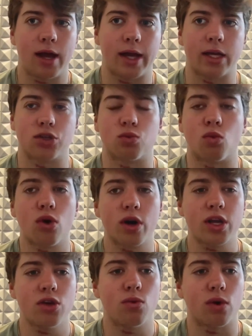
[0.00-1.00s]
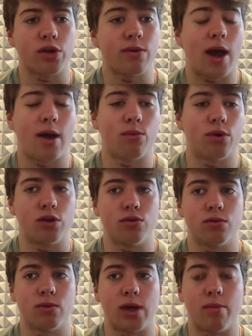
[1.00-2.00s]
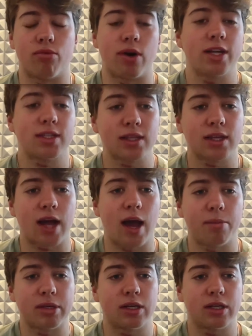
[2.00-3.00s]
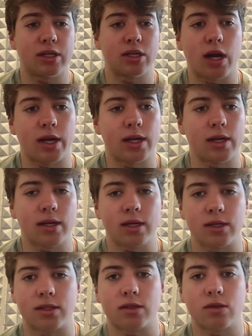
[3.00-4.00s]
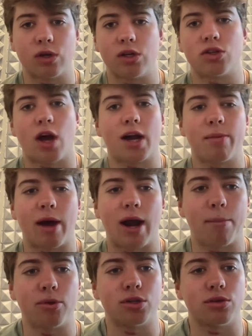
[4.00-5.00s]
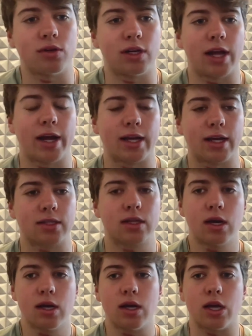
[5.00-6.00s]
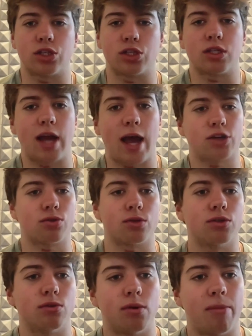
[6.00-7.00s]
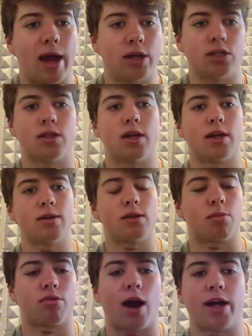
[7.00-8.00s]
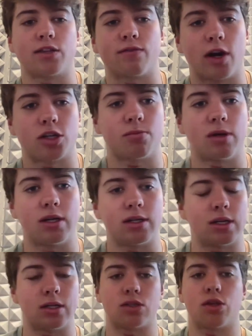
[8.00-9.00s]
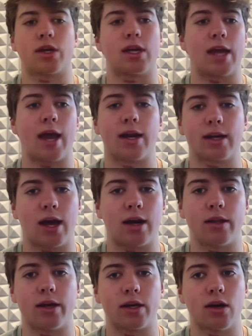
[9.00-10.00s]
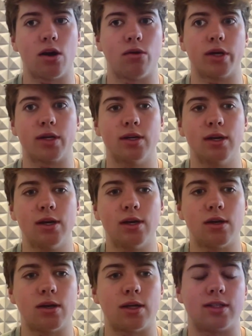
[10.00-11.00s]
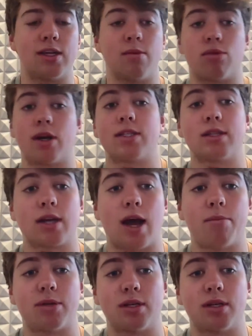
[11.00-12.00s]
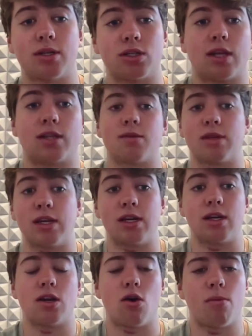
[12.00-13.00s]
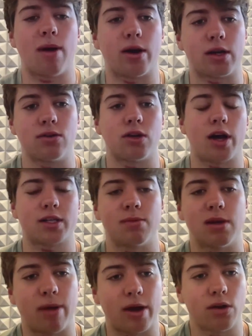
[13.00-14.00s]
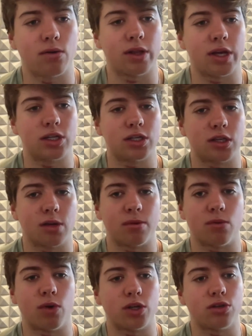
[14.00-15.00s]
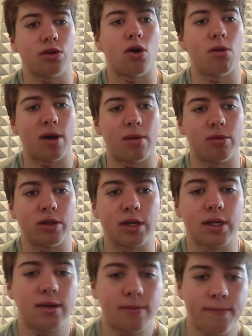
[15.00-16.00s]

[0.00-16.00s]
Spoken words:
I guess, worry you? Were you embracing the competition? Because when you talk about opportunity, I guess it's just natural to imagine that the prize freshman is looking at it kind of like, oh, like, is he embracing the competition? Is something he didn't know about? Can you talk to me about your relationship and what you know about Malik?